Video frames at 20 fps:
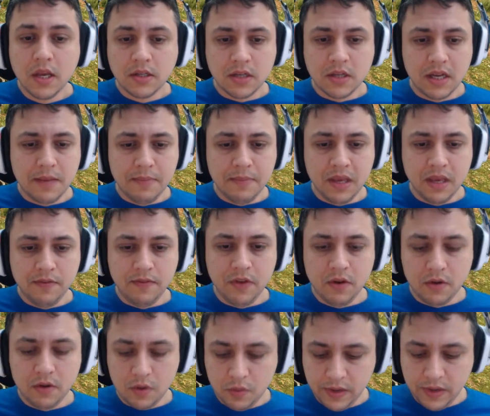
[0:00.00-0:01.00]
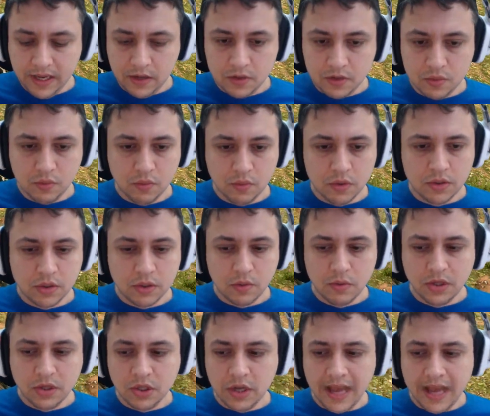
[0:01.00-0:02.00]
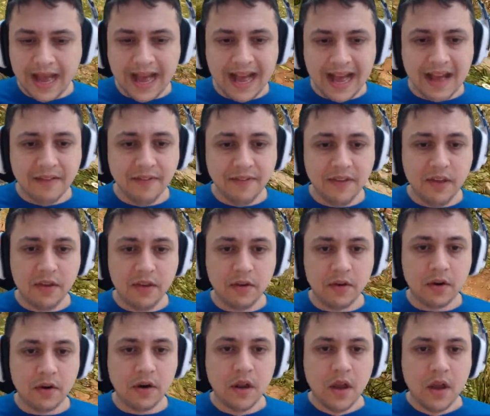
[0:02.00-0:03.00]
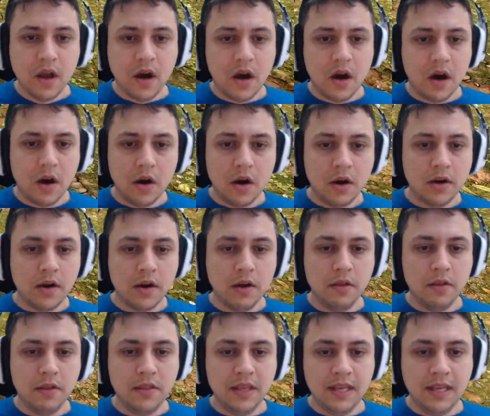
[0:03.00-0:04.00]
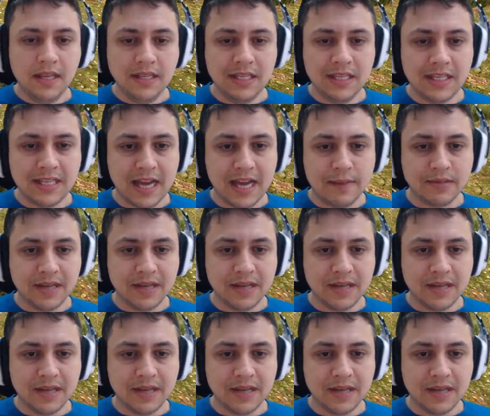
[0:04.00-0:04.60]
So let me give you a quick tour. So what you have here are these steps.